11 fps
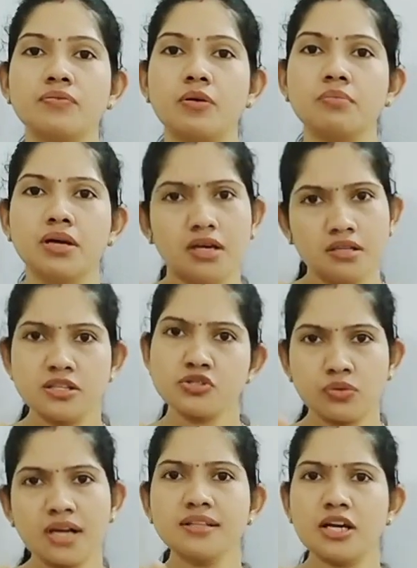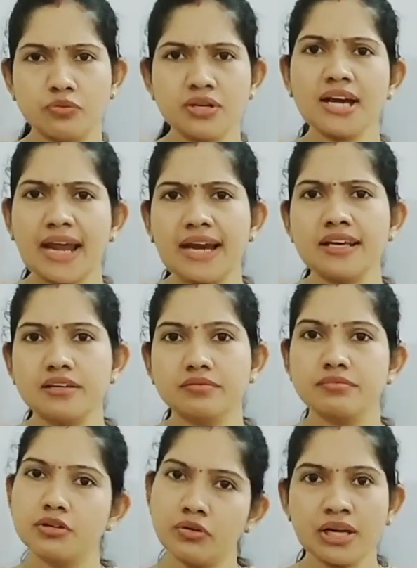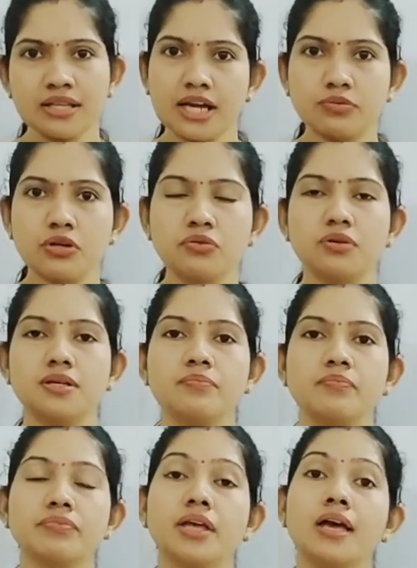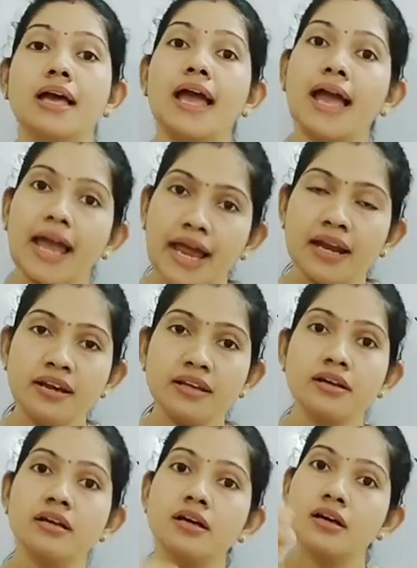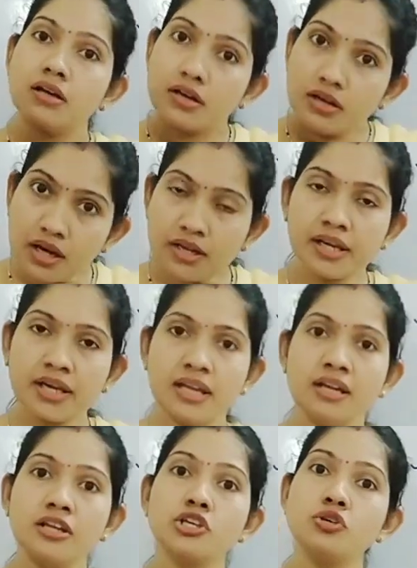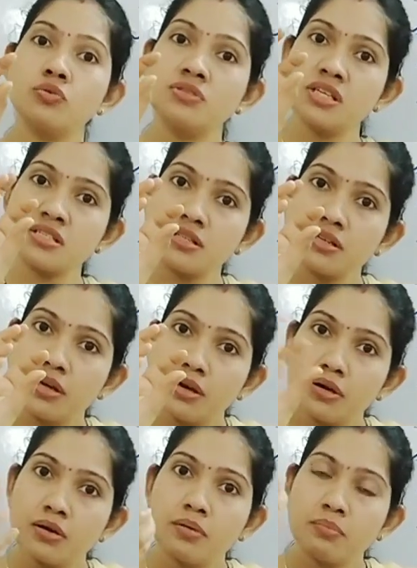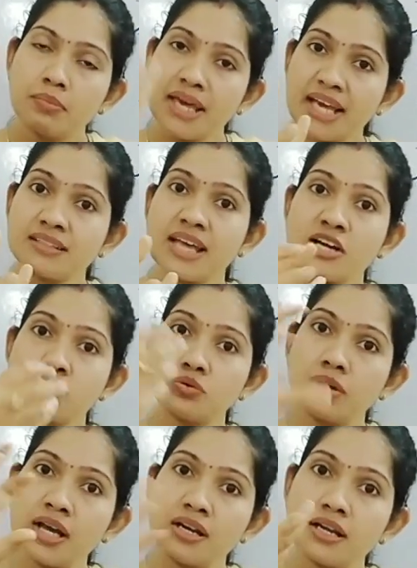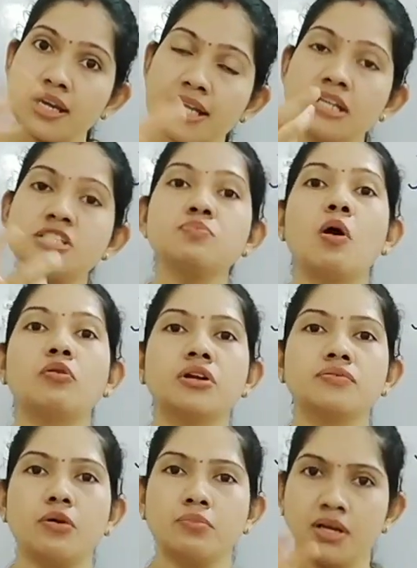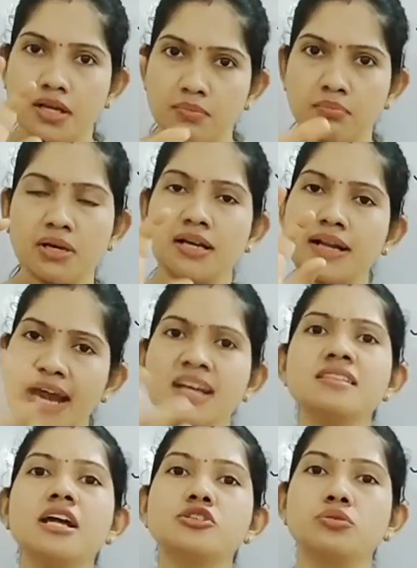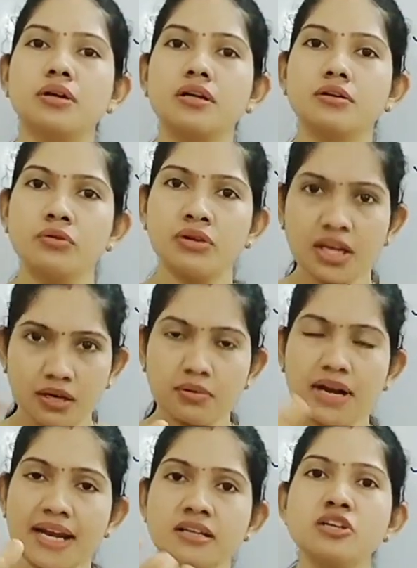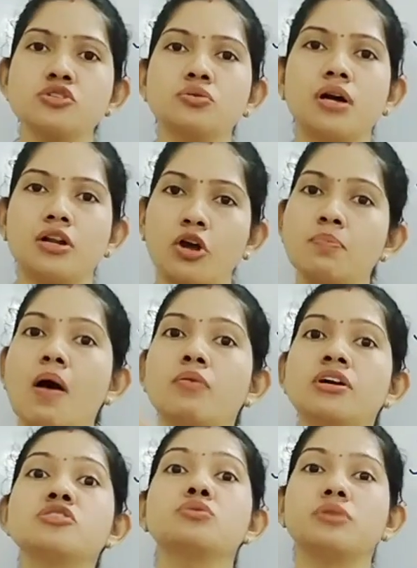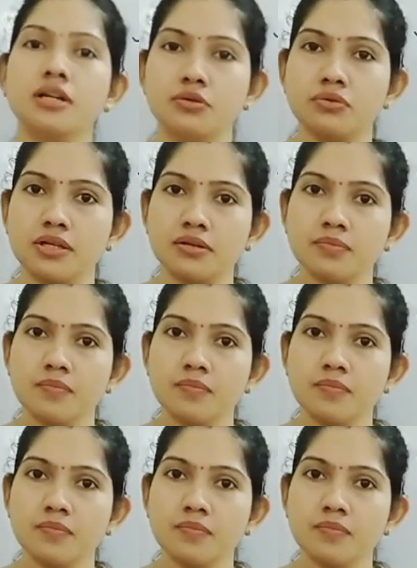form. The sugar that we are adding, okay, that one only. And again, you just make that sugar in its powder form. Grind that sugar, okay, grinded sugar or powdered sugar you take.